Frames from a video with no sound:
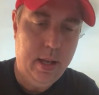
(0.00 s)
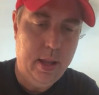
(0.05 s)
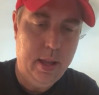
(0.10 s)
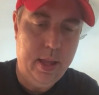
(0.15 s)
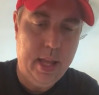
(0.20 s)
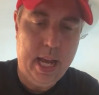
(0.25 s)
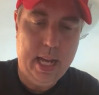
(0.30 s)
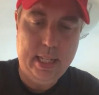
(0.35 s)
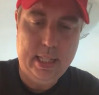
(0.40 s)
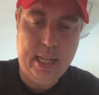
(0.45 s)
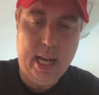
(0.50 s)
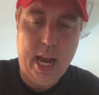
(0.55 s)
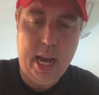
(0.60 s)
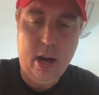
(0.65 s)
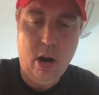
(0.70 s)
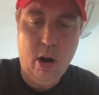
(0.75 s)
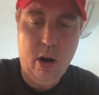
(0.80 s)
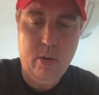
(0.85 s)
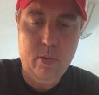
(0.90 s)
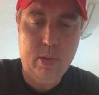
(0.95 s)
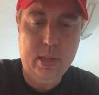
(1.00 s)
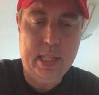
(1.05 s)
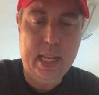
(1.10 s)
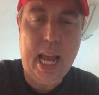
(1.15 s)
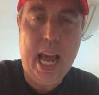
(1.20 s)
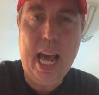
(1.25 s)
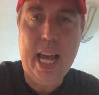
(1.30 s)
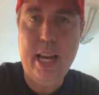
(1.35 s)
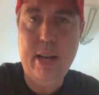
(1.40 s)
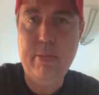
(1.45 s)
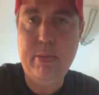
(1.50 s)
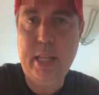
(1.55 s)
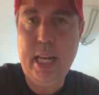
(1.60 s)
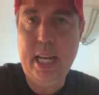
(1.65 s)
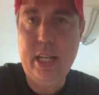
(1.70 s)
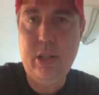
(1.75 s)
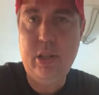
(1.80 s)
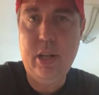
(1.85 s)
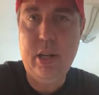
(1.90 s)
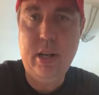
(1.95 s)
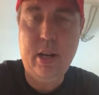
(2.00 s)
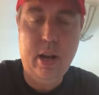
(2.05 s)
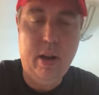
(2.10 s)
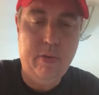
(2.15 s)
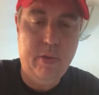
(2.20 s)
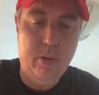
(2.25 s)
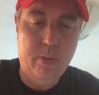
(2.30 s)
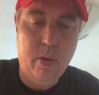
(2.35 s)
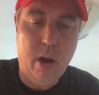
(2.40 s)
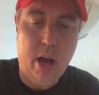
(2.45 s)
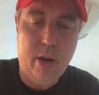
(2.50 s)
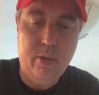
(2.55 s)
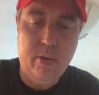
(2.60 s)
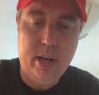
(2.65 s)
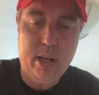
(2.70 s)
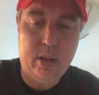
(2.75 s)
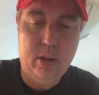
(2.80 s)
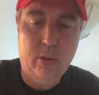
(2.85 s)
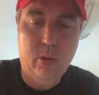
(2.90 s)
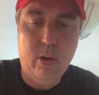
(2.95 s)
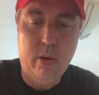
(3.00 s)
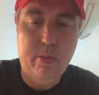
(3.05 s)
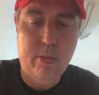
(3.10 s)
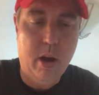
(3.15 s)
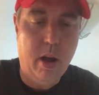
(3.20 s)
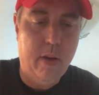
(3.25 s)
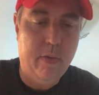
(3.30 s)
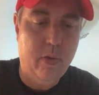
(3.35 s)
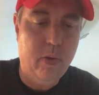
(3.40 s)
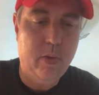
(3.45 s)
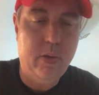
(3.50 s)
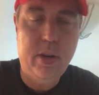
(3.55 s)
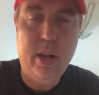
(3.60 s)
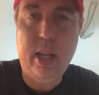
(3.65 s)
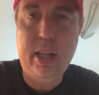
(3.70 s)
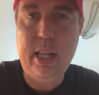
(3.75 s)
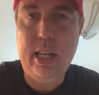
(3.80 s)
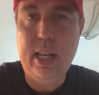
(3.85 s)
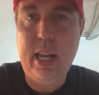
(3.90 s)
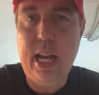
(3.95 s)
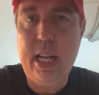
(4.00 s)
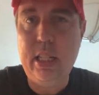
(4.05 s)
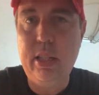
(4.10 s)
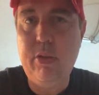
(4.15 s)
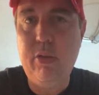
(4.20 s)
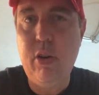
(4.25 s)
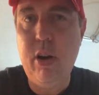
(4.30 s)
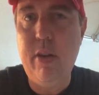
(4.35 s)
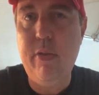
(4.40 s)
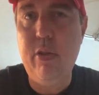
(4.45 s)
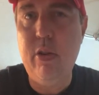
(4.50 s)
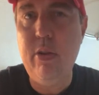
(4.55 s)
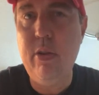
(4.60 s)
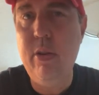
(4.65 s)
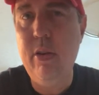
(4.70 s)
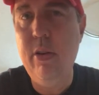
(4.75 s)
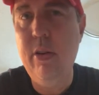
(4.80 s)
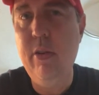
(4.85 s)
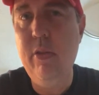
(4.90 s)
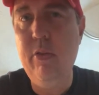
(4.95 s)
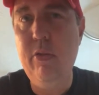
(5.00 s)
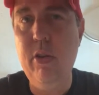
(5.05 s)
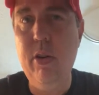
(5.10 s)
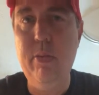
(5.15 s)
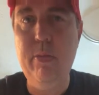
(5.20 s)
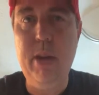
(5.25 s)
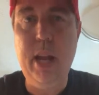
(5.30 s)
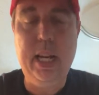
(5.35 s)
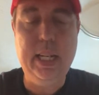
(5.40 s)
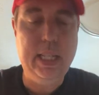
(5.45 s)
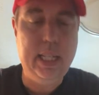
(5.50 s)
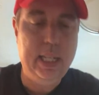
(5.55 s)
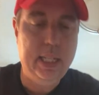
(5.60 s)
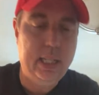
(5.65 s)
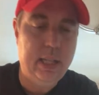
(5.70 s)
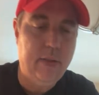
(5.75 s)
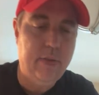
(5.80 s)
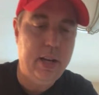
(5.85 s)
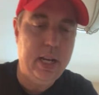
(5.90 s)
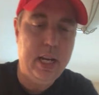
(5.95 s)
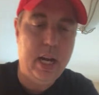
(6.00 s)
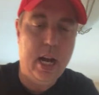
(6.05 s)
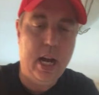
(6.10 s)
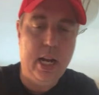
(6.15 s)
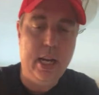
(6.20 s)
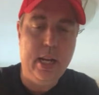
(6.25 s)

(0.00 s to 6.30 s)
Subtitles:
that Die Hard was the adaptation of the Roderick Thorp novel Nothing Lasts Forever from 1979.